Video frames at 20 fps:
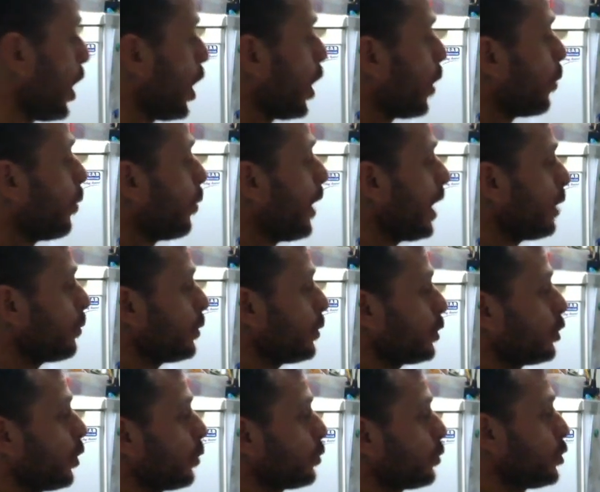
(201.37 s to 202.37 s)
Why we
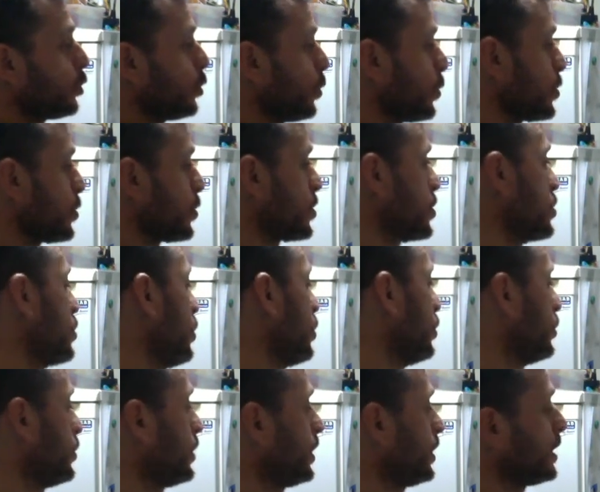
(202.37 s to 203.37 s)
don't use salt
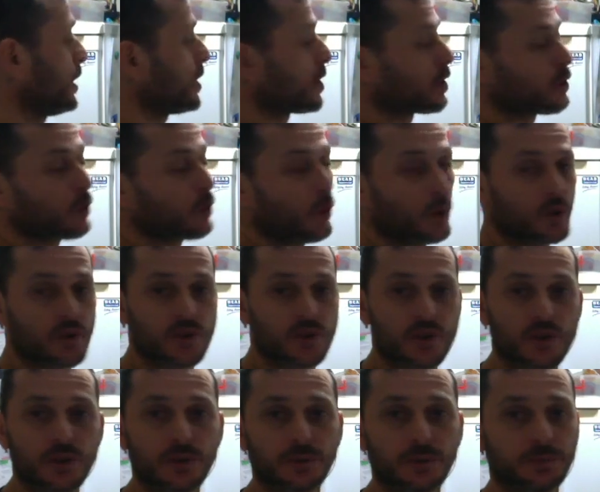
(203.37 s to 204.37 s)
in stocks?